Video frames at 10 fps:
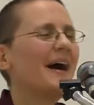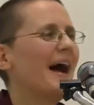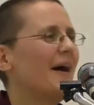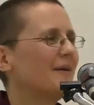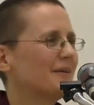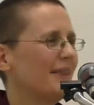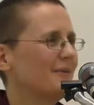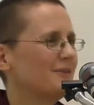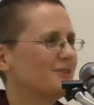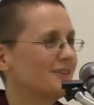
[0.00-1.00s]
hour that
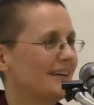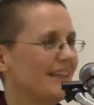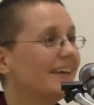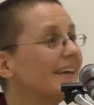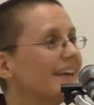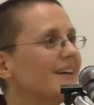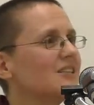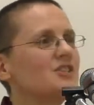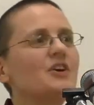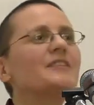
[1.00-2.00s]
we are together here,
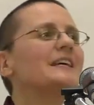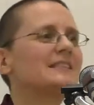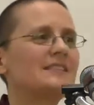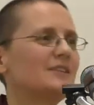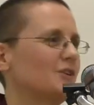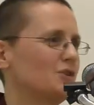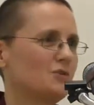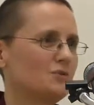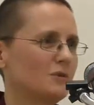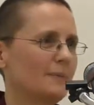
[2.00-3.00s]
it's not necessary
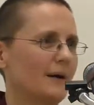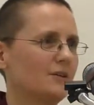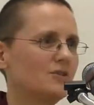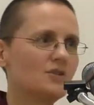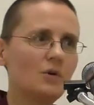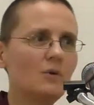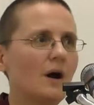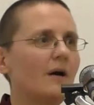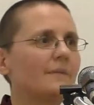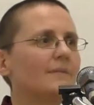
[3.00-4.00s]
to talk about it. So
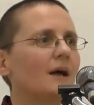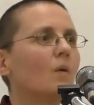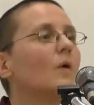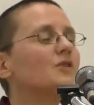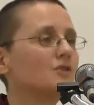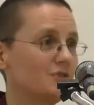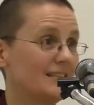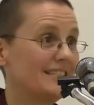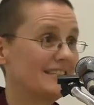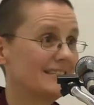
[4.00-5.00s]
I want to
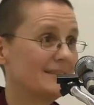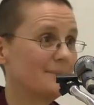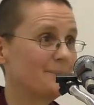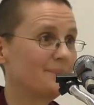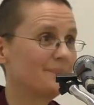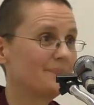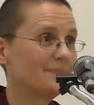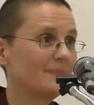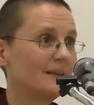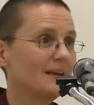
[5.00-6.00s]
address this.
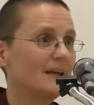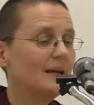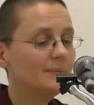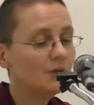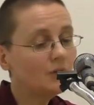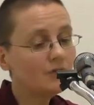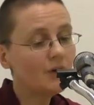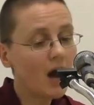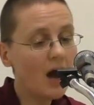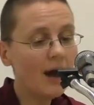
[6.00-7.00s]
Because there
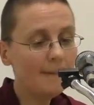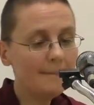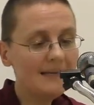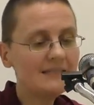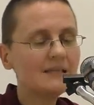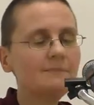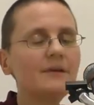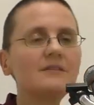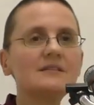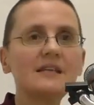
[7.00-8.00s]
are means and
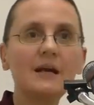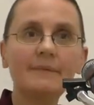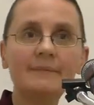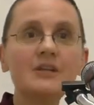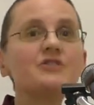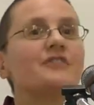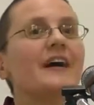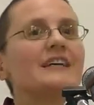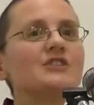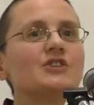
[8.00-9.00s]
methods that are much
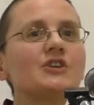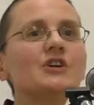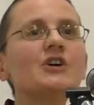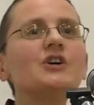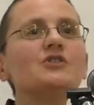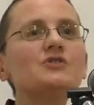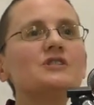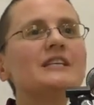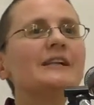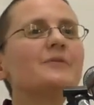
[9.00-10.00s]
faster to
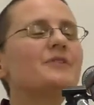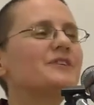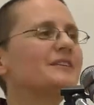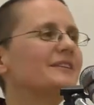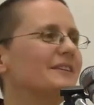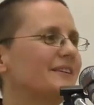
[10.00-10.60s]
deal with the